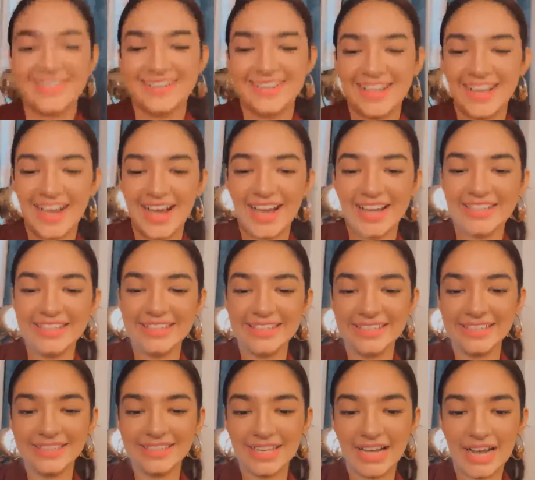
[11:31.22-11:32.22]
Hi,
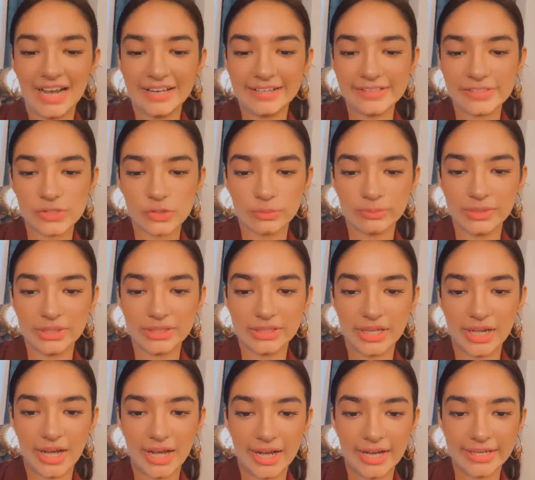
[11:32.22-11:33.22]
Neil. Hi, Sumit.
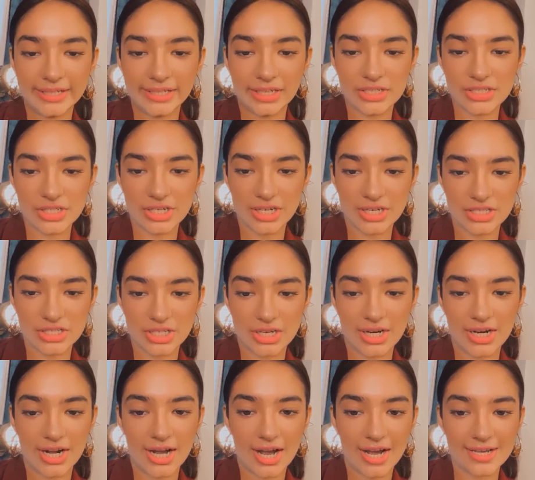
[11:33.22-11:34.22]
Hi,
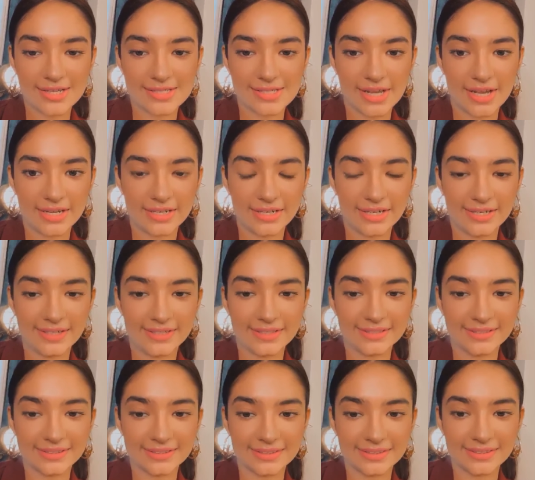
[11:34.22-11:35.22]
Ashlesha. Hi, Sanya.
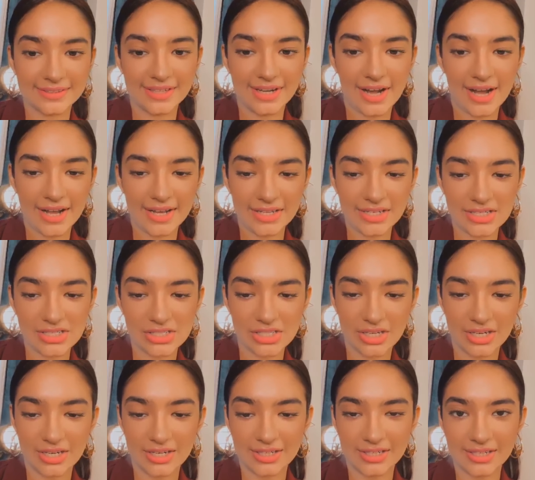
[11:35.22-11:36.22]
Hi,
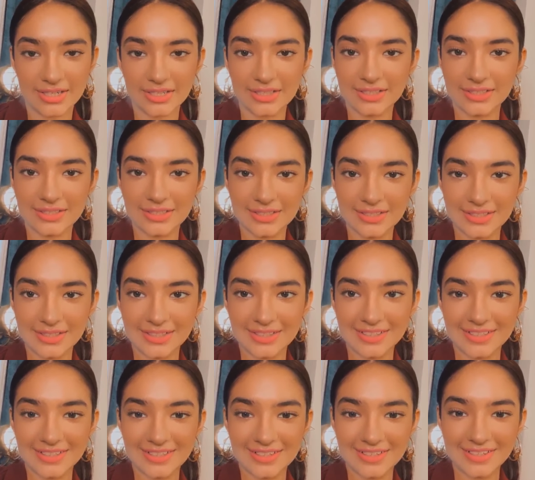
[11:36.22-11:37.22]
Isha.
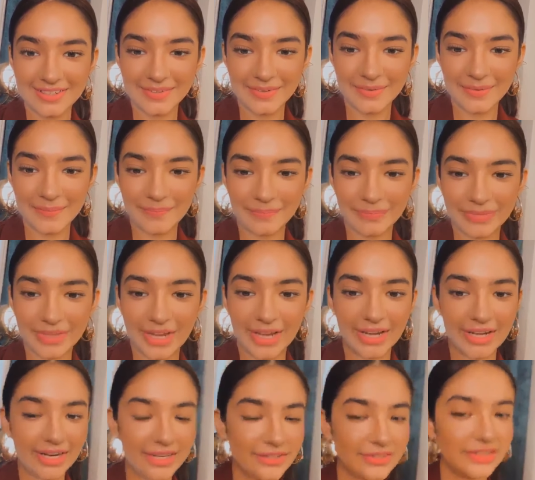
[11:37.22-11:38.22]
And
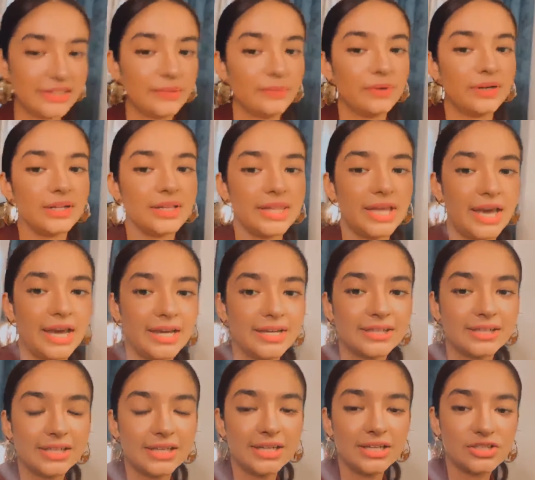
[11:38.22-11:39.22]
I really want to thank
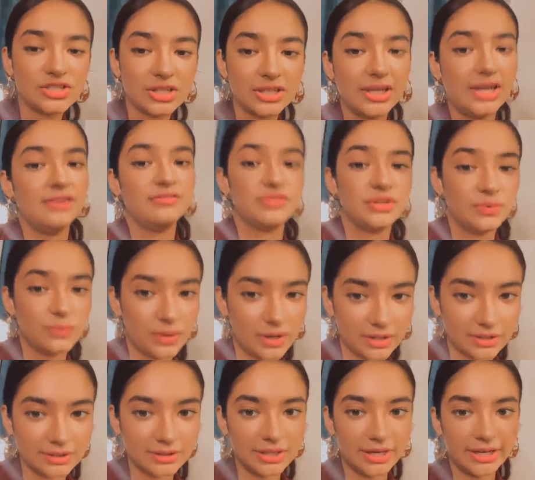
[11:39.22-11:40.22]
each and
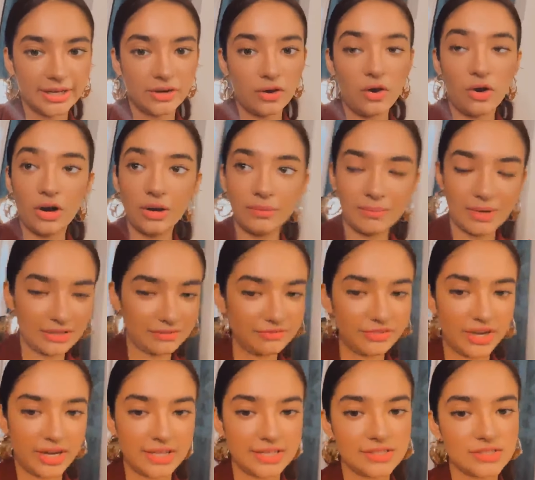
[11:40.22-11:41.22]
everyone, like all my
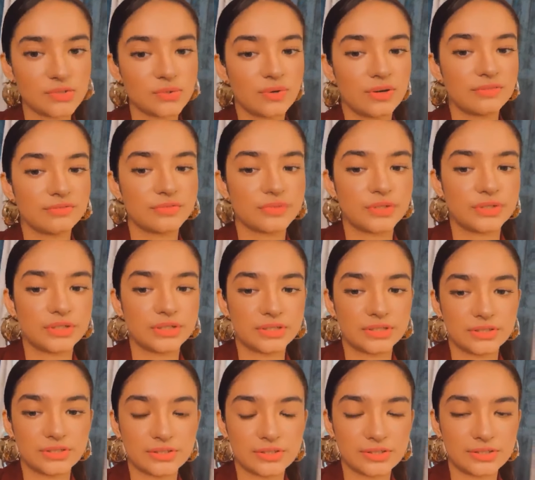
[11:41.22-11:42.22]
fans who have worked